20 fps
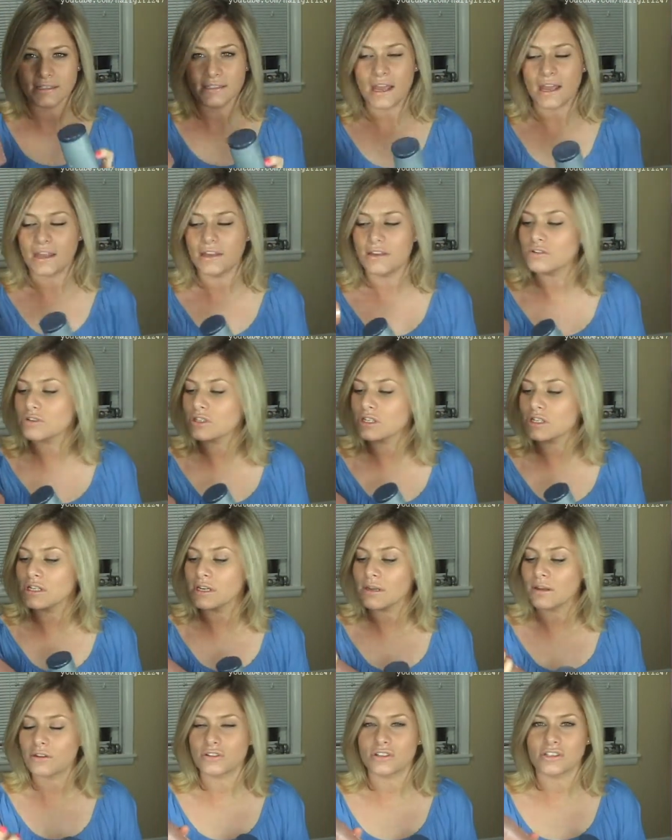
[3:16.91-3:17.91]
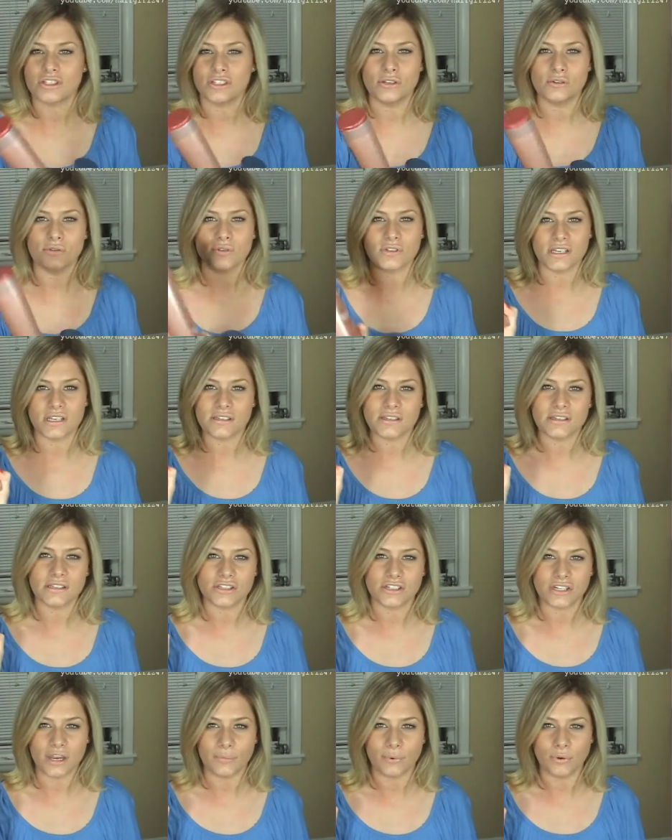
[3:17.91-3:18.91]
I usually just use the
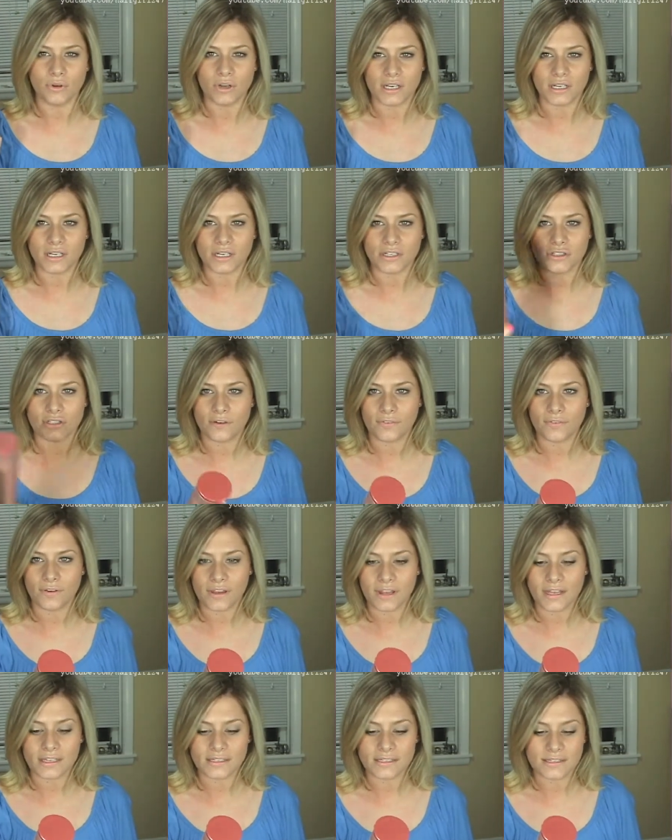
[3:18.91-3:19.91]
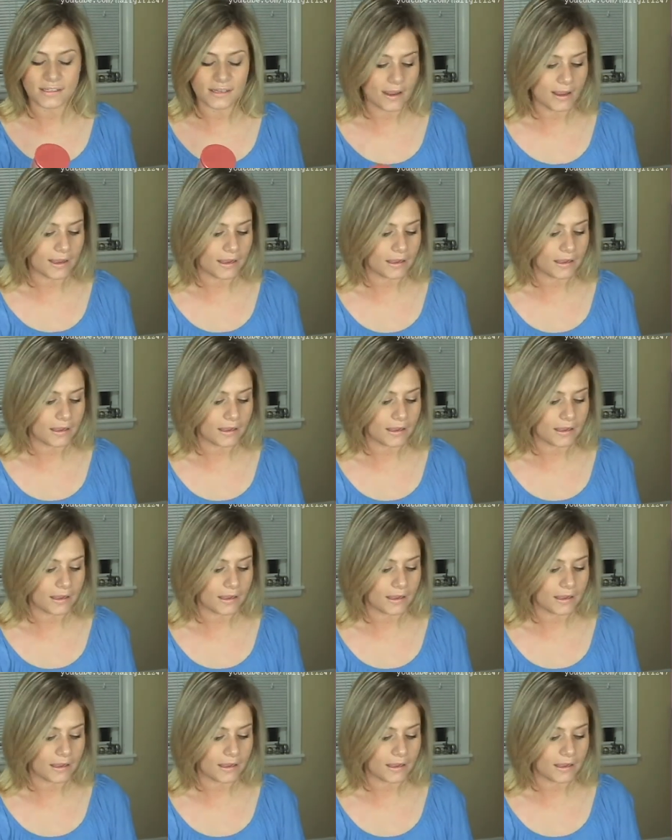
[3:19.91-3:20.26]
shampoo and conditioner for this,